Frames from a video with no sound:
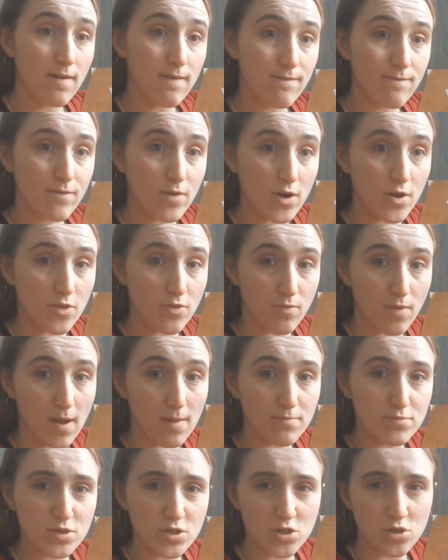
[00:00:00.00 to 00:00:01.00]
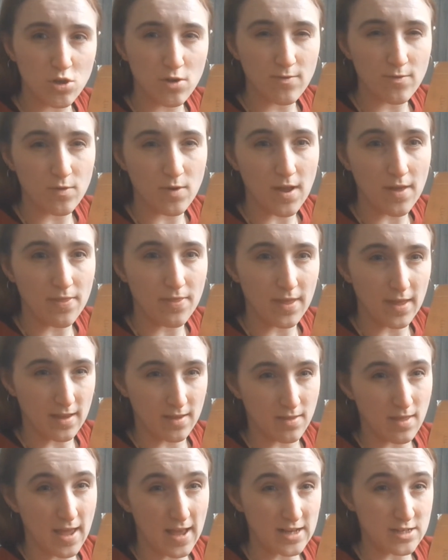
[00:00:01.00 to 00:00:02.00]
further up, just over where I
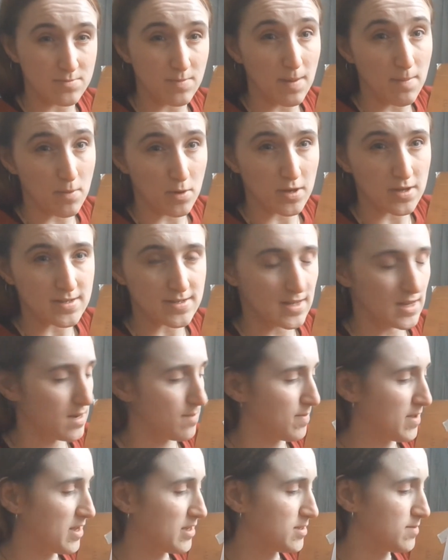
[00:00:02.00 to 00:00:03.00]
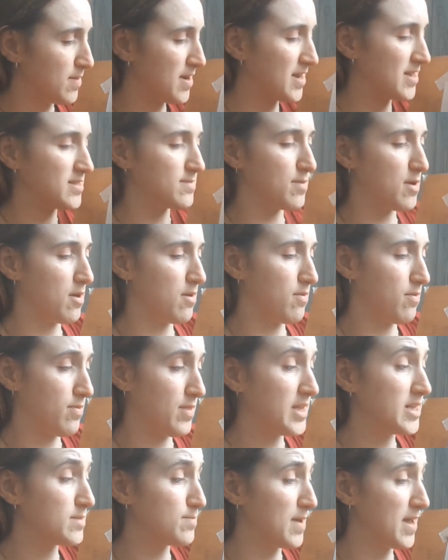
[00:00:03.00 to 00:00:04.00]
think the edge of my book is going to be. So mine's about
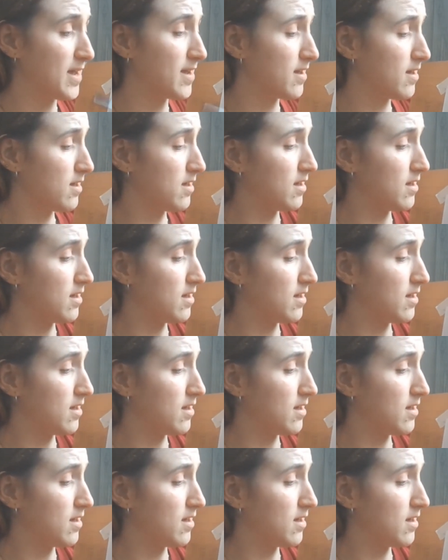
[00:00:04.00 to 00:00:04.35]
this big,